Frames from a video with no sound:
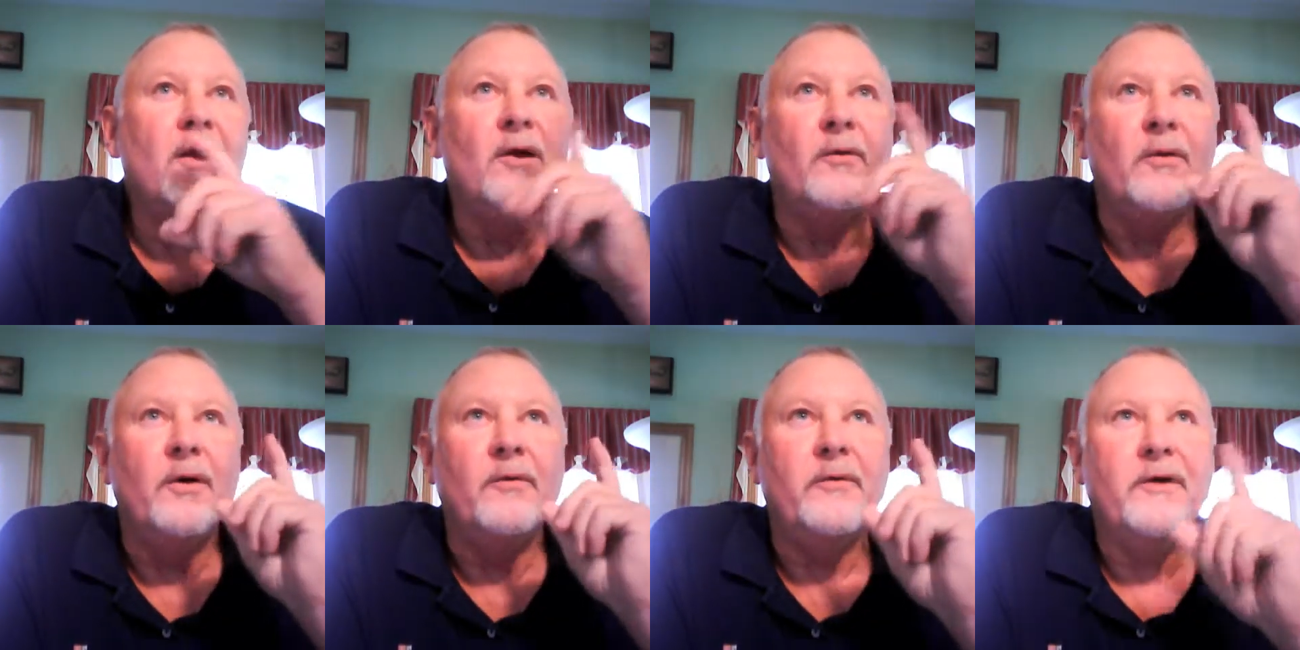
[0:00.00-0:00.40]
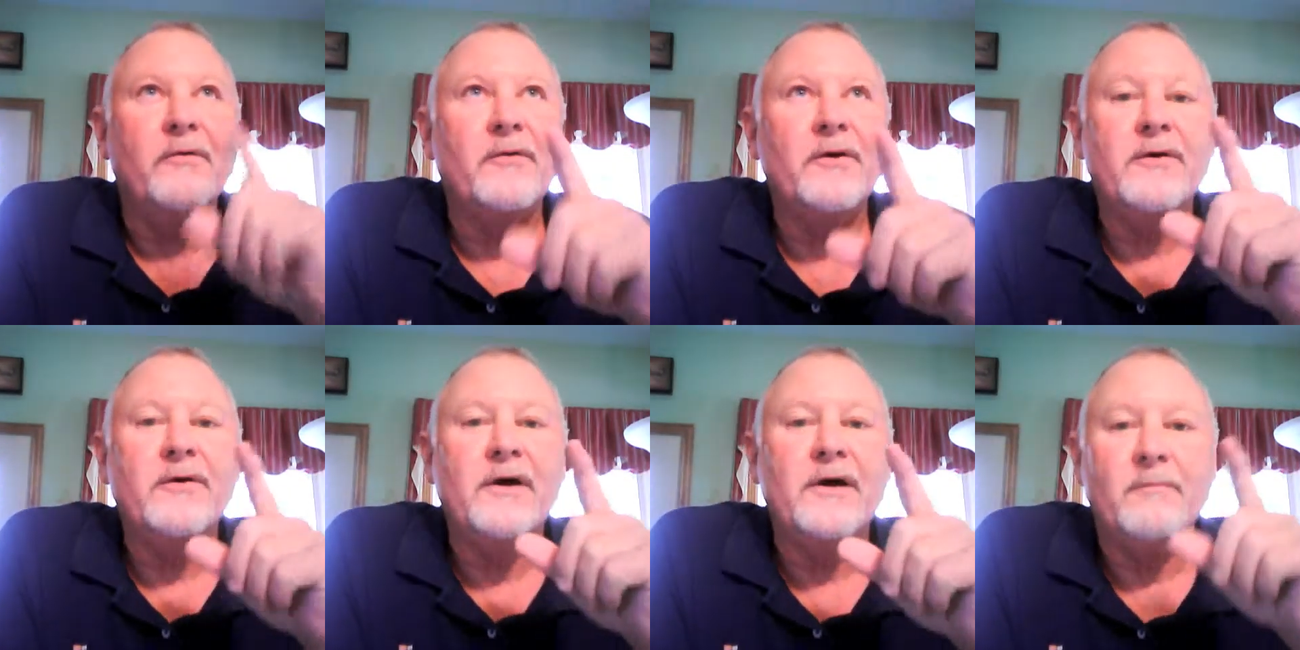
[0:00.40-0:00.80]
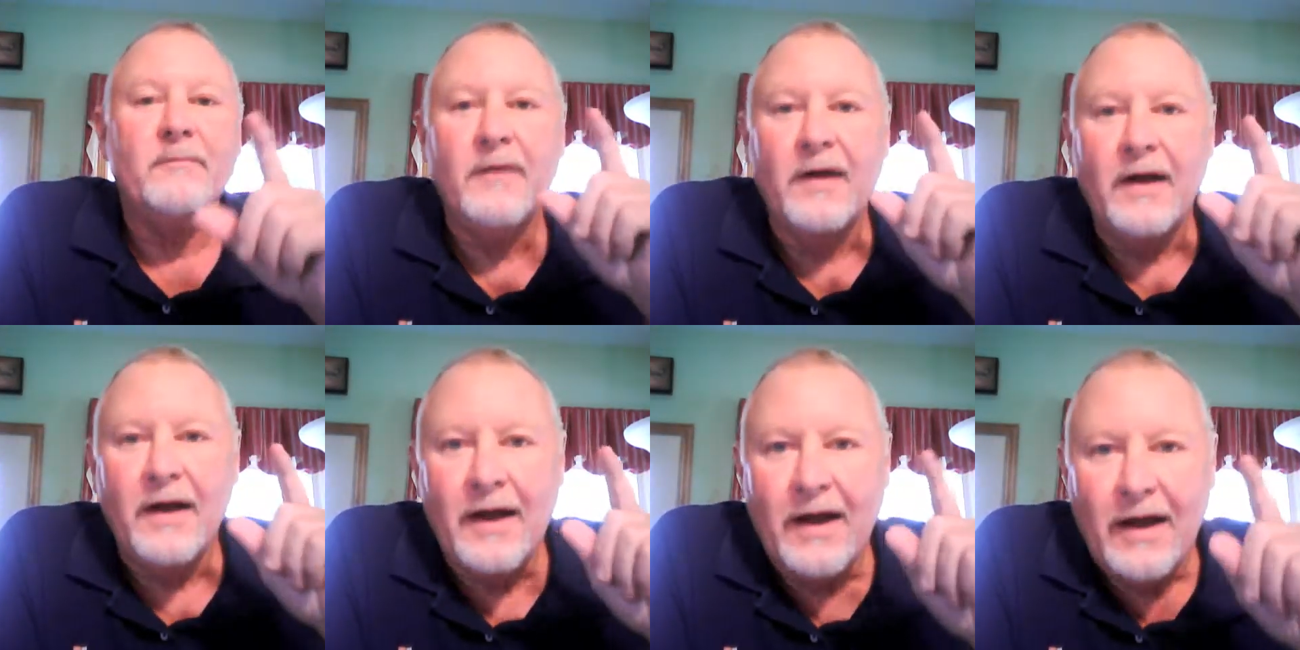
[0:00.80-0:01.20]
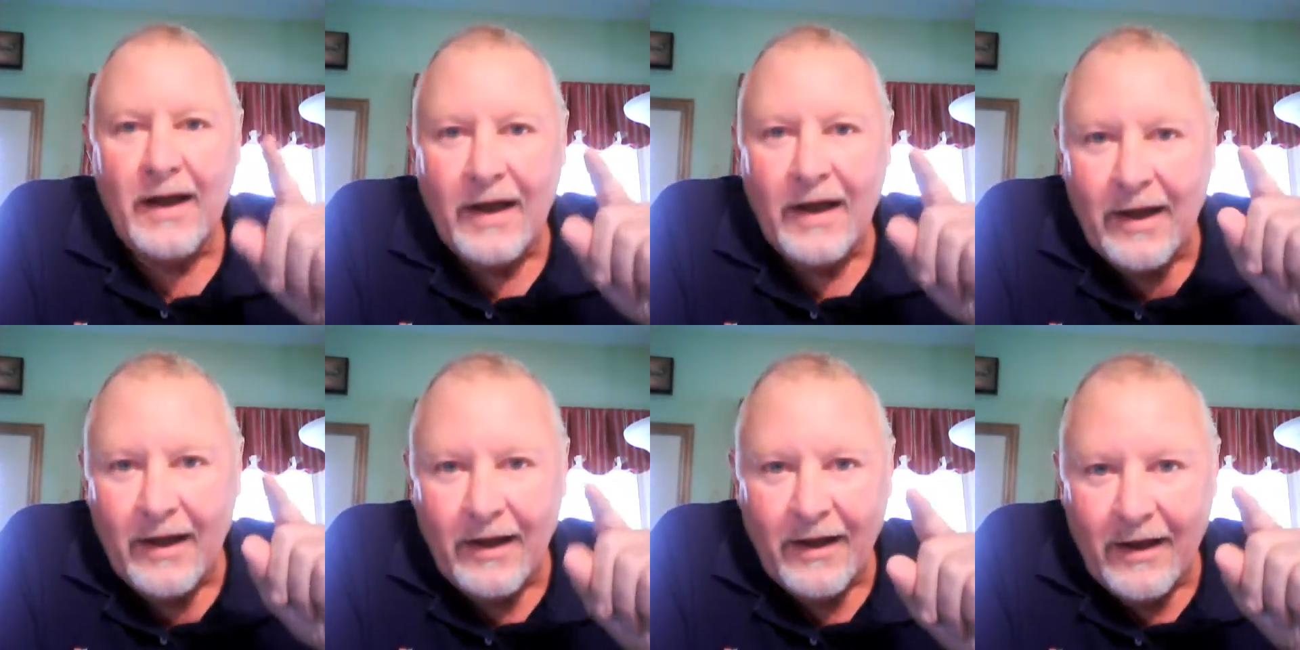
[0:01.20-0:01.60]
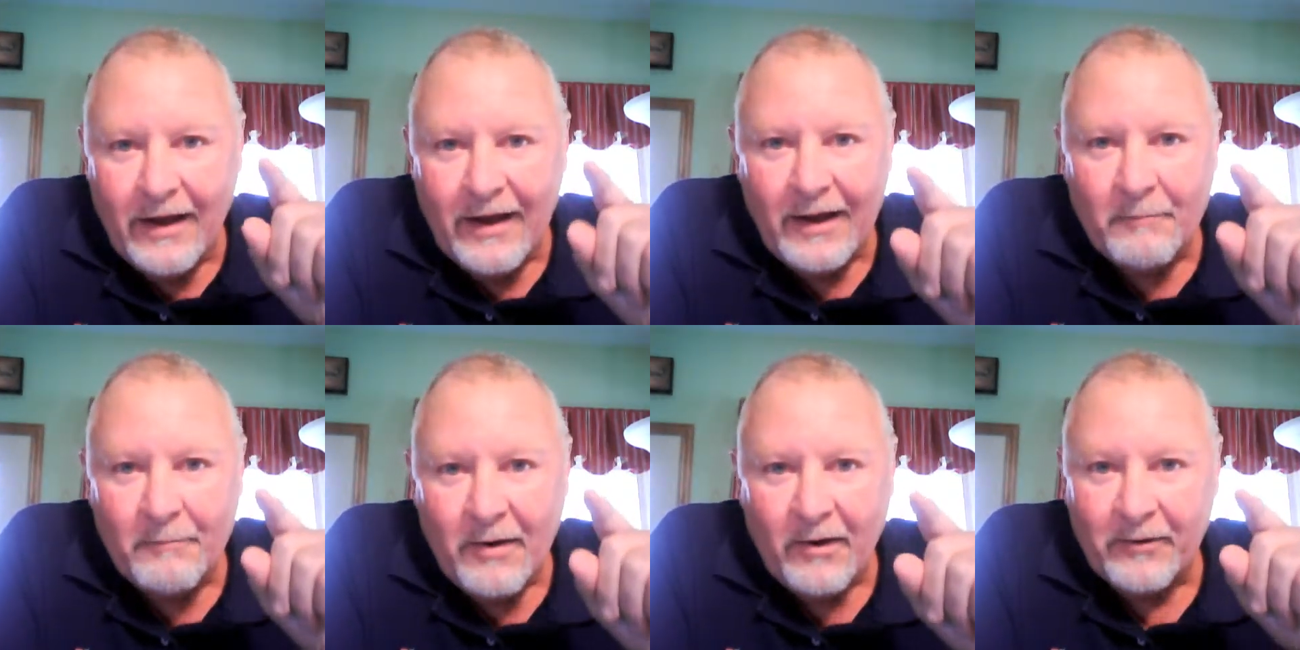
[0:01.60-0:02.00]
When we grew up,
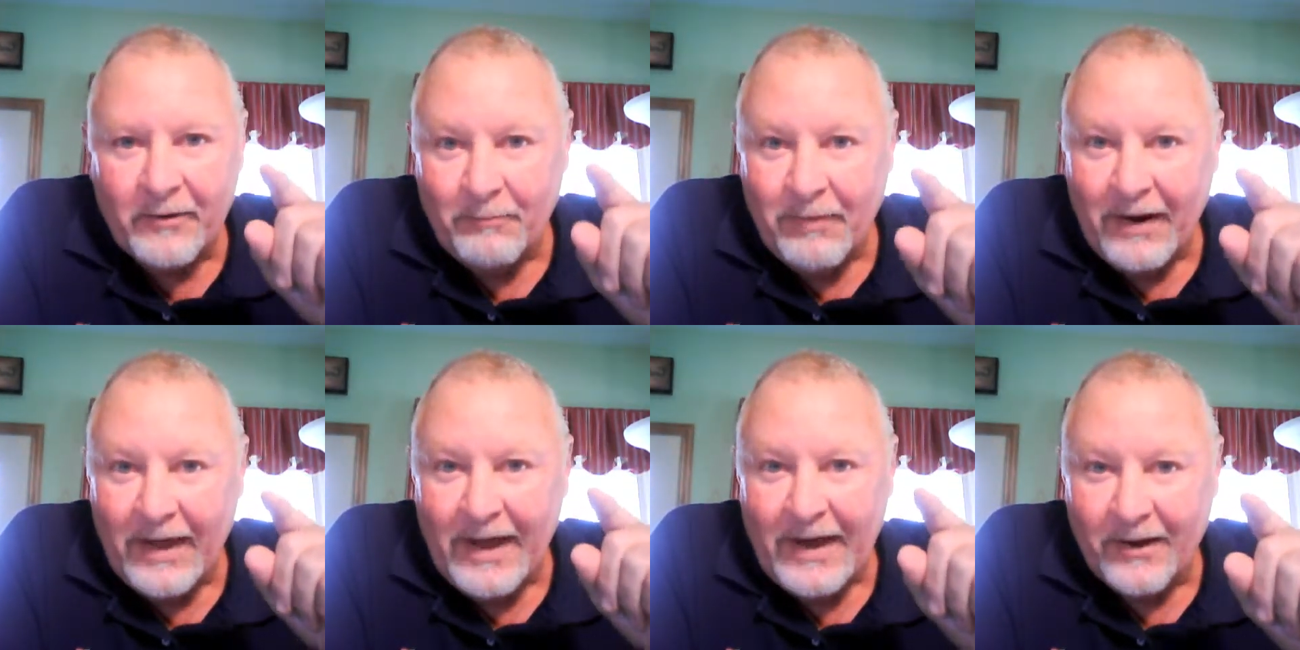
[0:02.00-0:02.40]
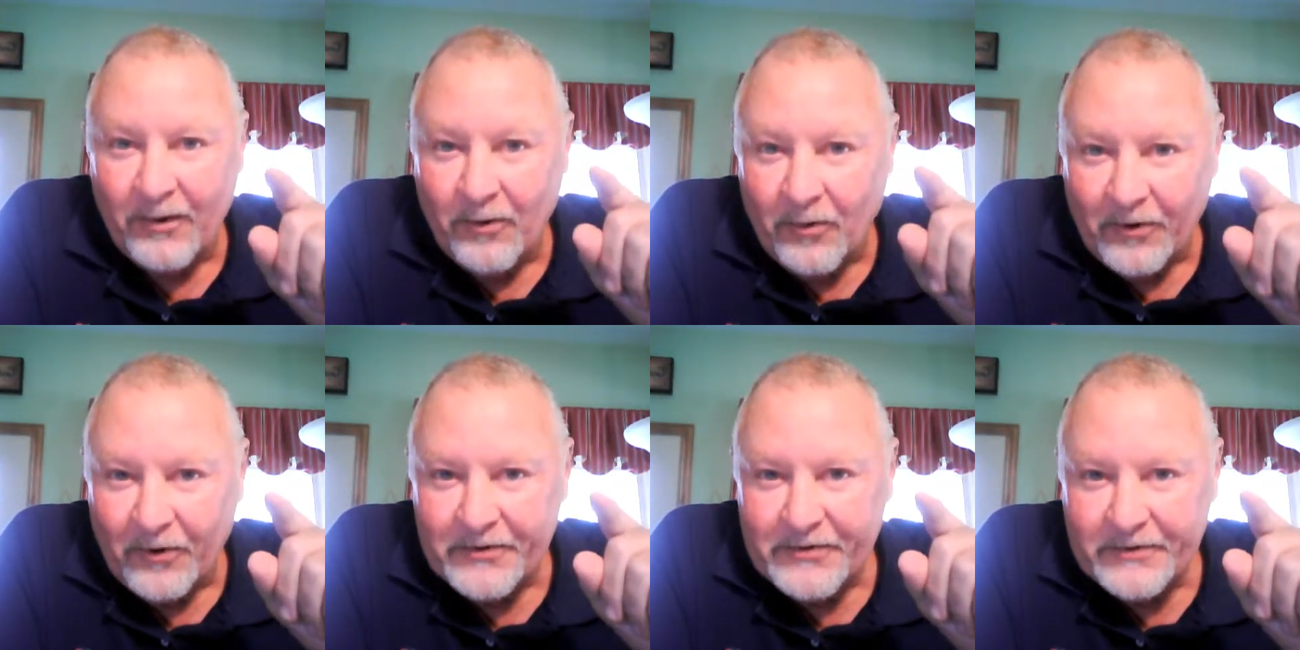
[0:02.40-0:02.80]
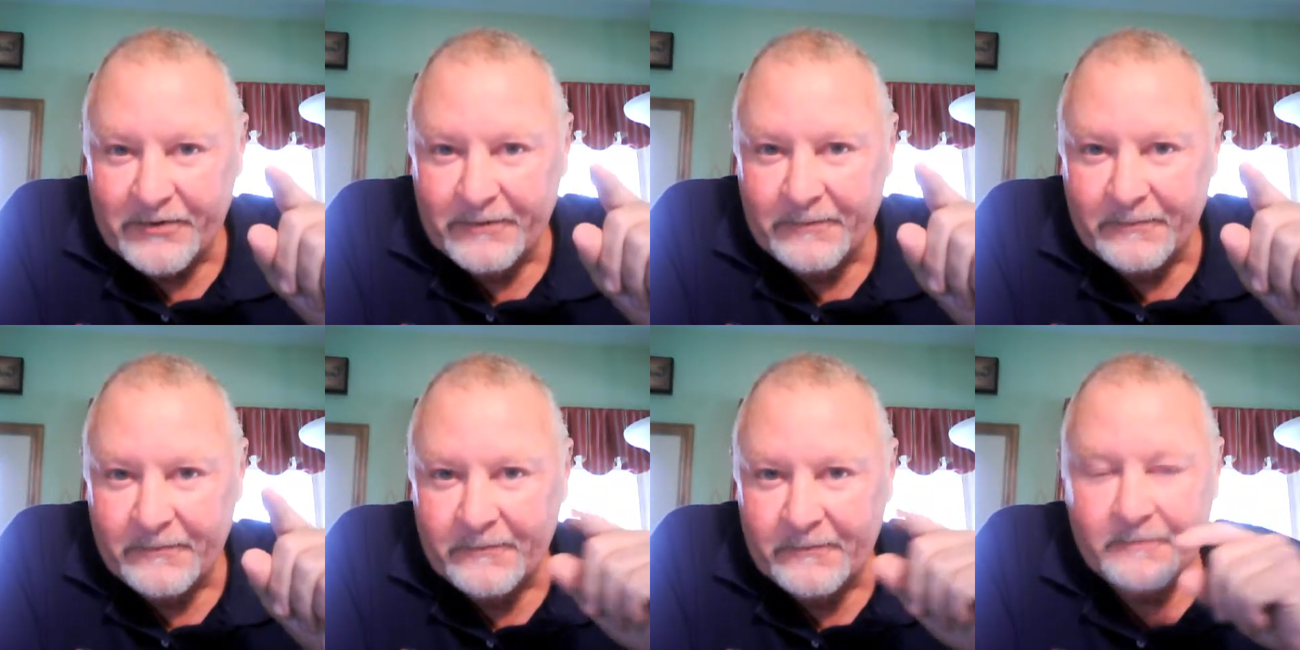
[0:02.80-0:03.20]
I bought a black horse.